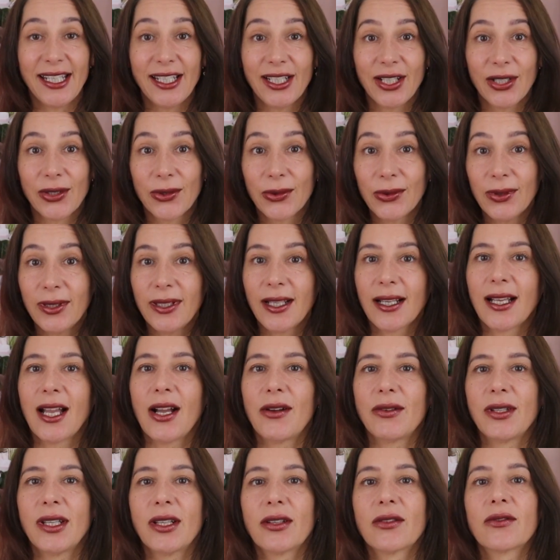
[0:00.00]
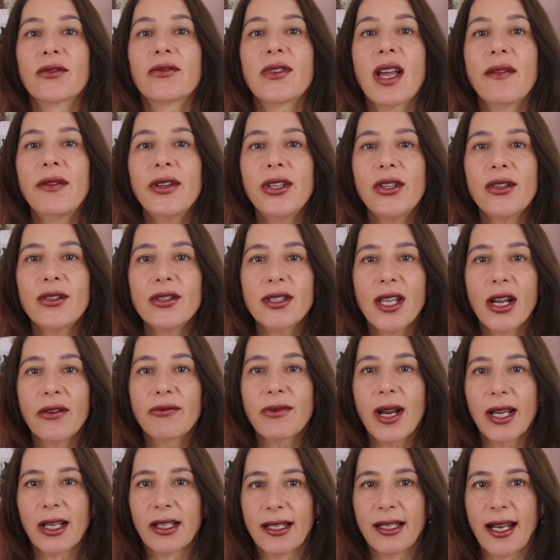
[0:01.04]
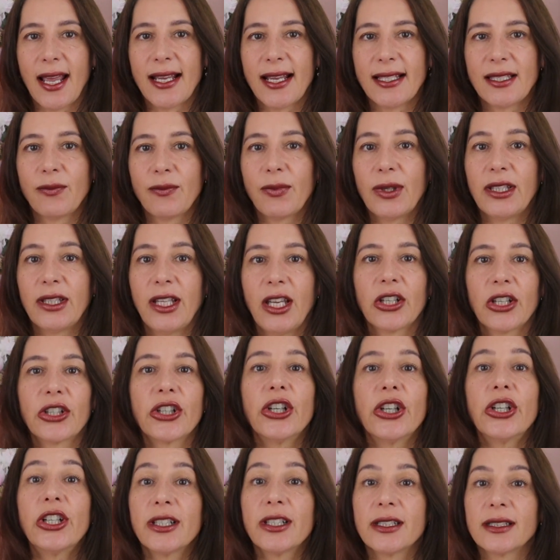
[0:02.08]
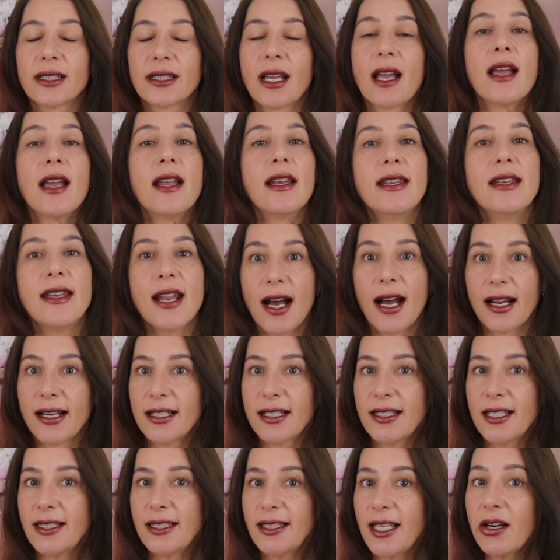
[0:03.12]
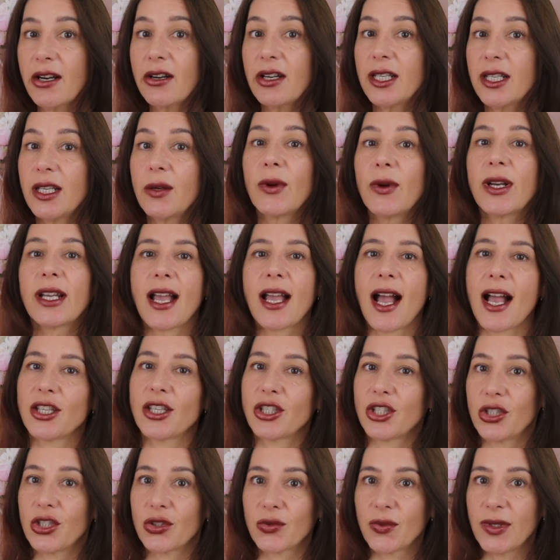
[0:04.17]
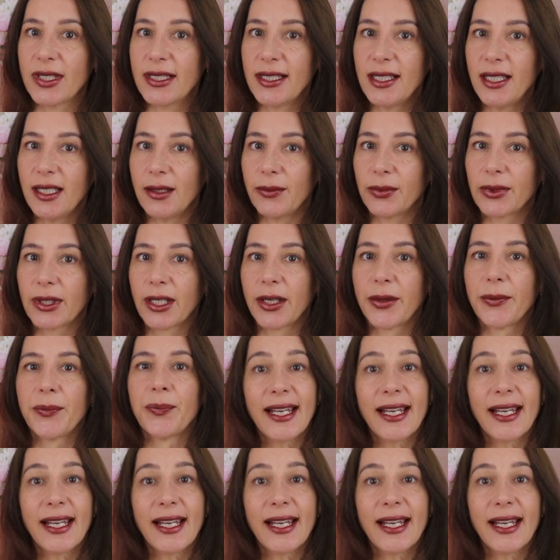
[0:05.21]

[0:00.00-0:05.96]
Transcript: in accrual accounting, revenues are recognized when they are earned, not necessarily when cash is received.